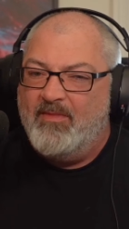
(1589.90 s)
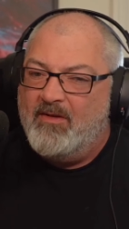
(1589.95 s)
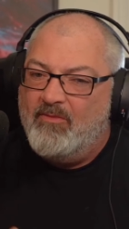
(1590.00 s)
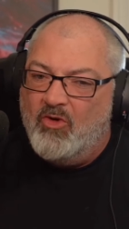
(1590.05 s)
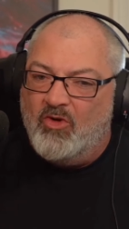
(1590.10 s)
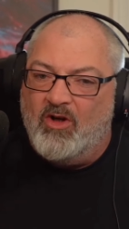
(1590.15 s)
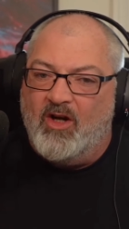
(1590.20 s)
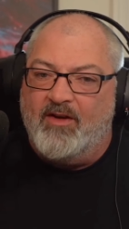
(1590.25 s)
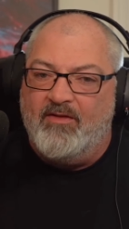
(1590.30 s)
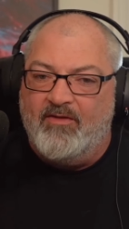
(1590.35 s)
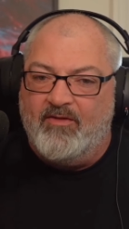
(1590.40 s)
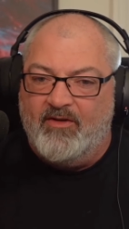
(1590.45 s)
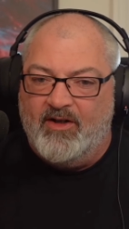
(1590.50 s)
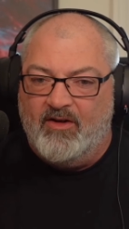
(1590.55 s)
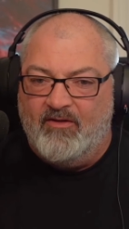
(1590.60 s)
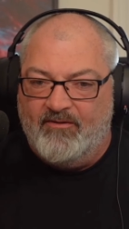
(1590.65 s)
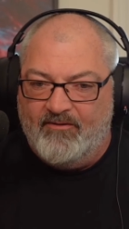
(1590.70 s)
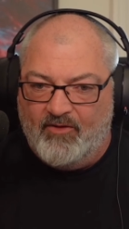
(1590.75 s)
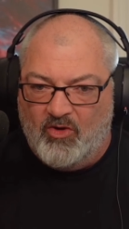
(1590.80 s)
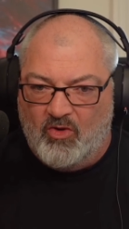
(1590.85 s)
be more like three
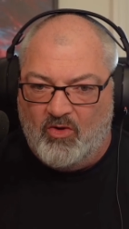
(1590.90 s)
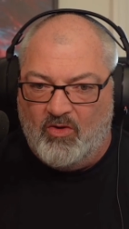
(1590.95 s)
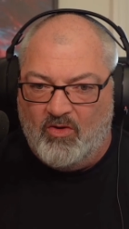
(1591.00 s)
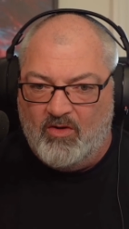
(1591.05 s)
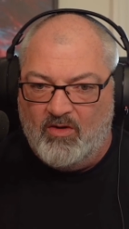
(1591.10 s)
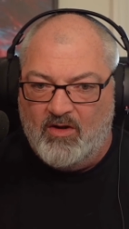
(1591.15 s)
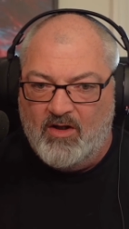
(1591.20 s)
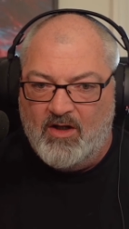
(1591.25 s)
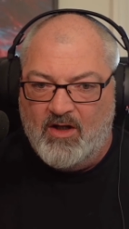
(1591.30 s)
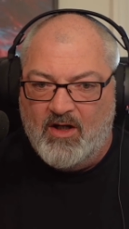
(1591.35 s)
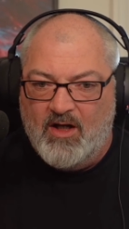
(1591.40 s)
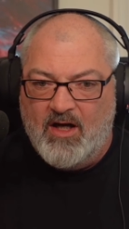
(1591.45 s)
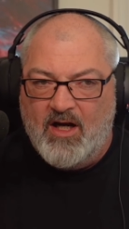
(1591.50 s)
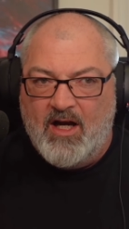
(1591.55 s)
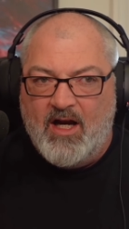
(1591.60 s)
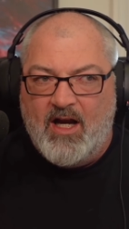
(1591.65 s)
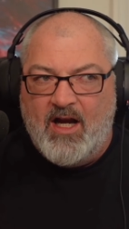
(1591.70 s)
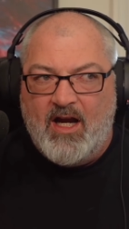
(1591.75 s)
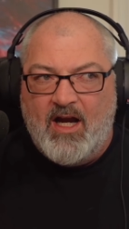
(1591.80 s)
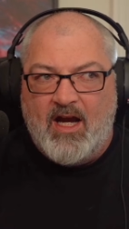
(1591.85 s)
or four
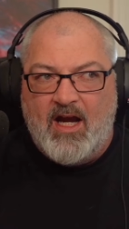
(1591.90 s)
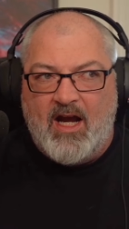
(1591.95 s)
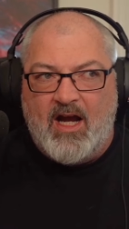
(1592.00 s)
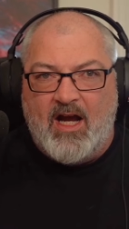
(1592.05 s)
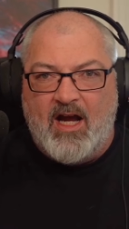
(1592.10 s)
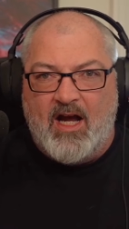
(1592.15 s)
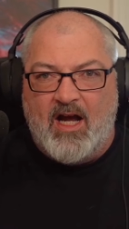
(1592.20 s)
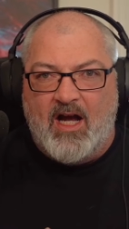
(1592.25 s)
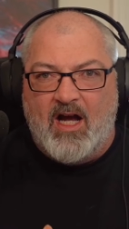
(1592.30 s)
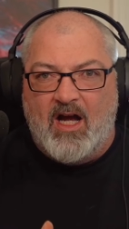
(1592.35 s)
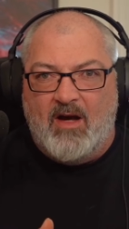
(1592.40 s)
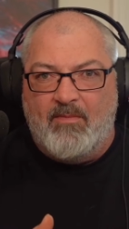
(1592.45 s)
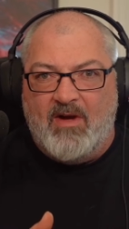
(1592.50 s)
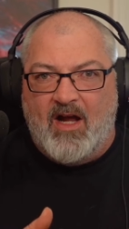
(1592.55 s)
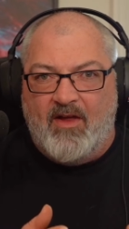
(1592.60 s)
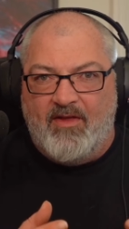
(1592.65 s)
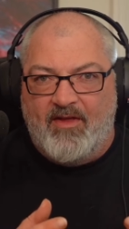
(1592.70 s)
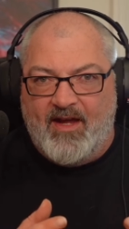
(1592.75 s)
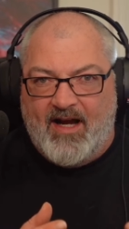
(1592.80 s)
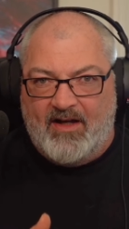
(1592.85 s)
um,
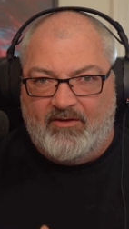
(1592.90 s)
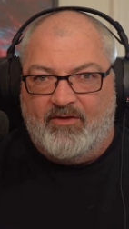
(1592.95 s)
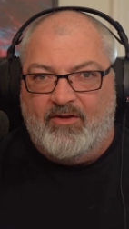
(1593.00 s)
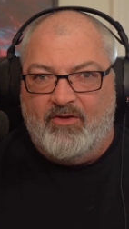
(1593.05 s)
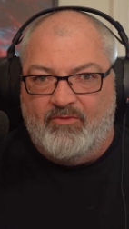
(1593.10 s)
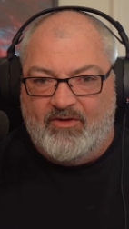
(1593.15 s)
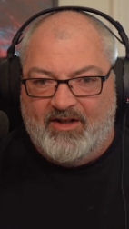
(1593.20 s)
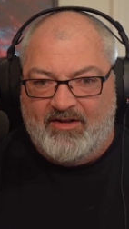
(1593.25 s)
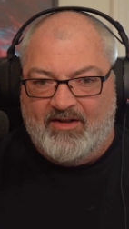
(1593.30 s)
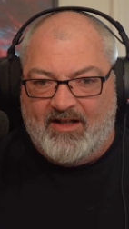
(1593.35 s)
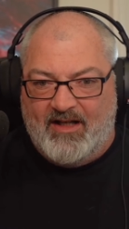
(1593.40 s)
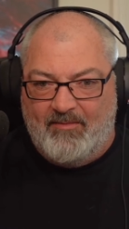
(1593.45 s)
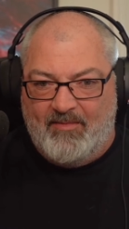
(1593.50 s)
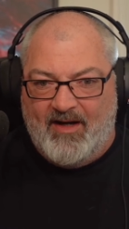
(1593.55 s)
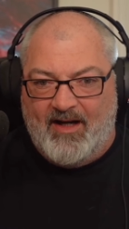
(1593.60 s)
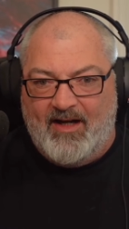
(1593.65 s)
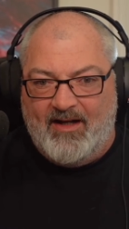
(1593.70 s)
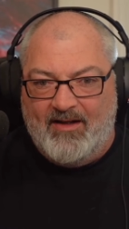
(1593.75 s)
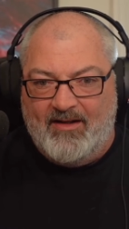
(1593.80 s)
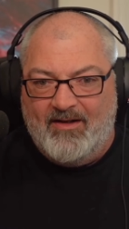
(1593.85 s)
and that's the risky
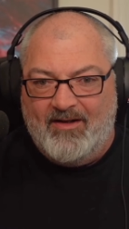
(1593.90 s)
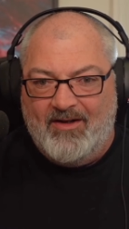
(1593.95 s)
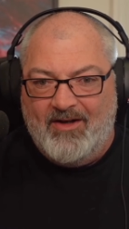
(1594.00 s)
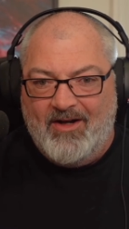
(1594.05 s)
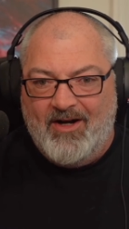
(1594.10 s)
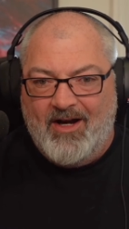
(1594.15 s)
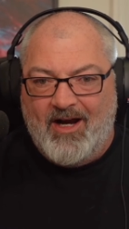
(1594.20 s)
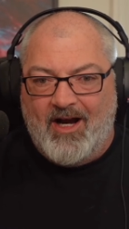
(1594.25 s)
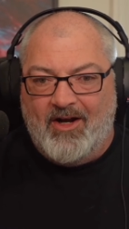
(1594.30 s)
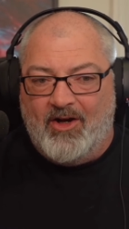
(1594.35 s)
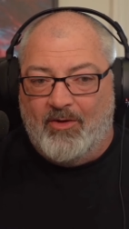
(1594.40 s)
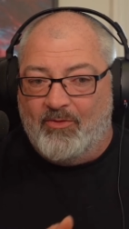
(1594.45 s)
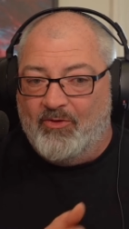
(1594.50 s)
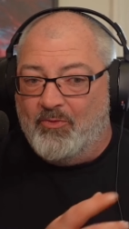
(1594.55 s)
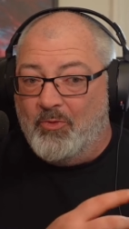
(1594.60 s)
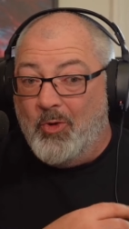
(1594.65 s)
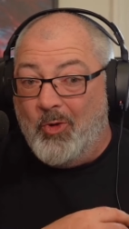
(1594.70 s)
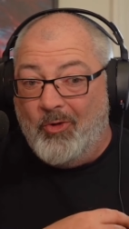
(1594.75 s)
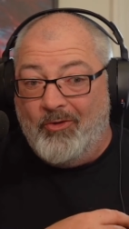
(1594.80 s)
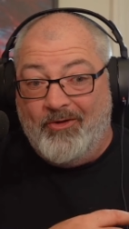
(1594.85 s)
bit and I
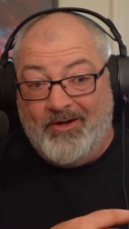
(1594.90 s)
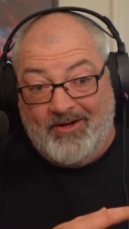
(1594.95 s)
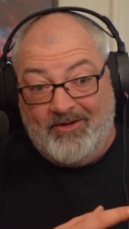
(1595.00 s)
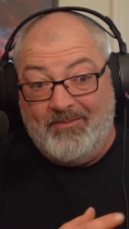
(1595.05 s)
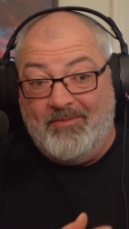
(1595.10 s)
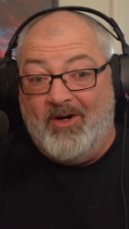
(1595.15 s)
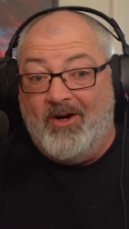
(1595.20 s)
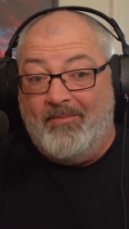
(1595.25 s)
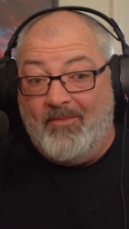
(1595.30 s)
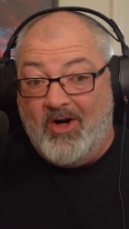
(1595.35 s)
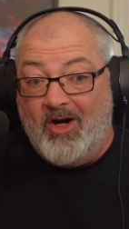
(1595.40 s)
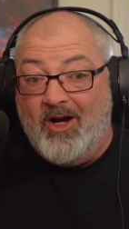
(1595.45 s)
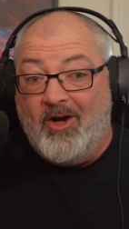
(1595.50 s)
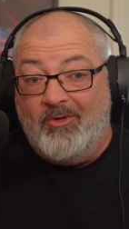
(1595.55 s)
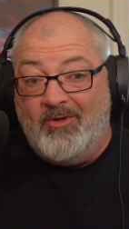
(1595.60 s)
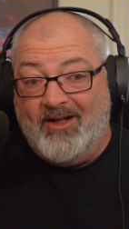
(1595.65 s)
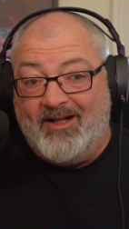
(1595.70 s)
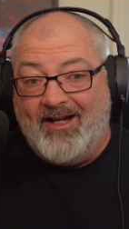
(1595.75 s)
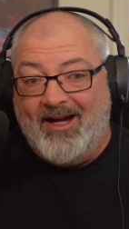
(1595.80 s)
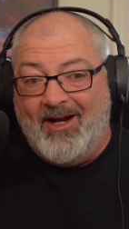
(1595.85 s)
was warned this by my
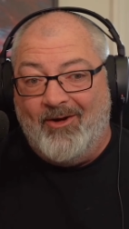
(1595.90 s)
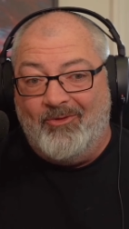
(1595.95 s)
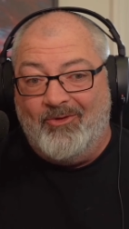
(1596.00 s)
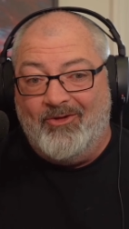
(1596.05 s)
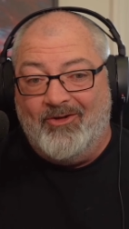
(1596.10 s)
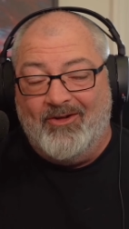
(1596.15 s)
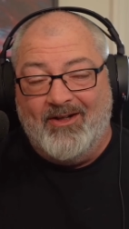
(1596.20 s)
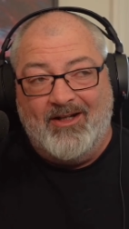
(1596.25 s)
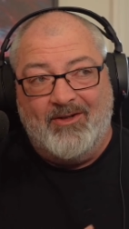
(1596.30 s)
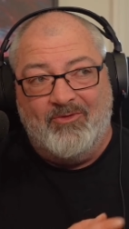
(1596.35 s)
own accountant.